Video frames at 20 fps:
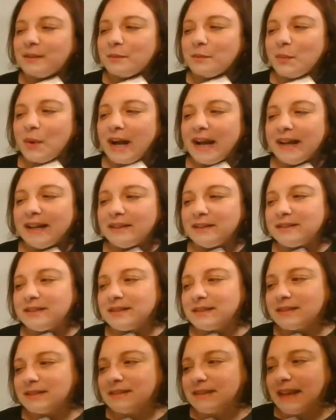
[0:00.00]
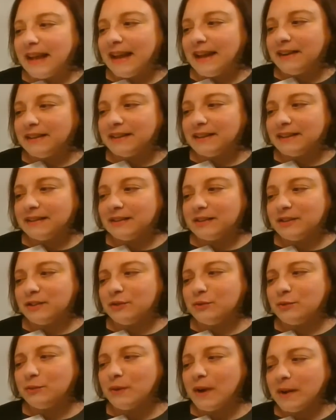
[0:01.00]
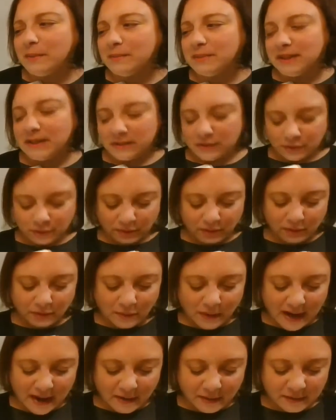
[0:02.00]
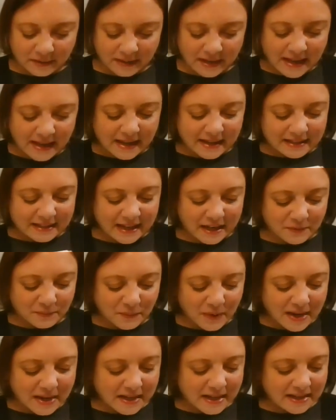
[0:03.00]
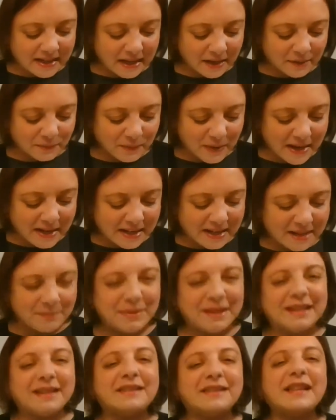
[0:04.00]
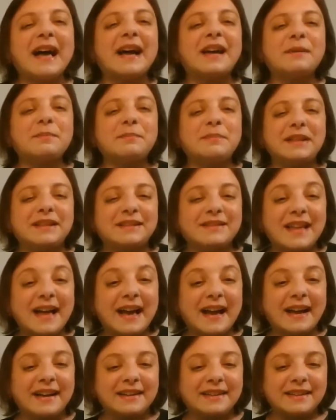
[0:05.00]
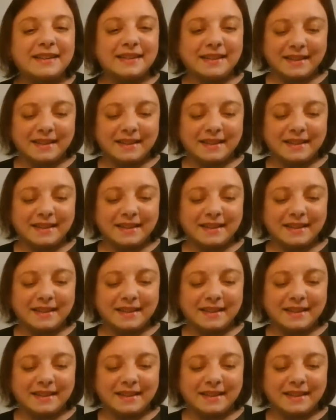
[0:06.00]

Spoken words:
Wild stallions drummed it to the ground. Get ready, be glad, be glad.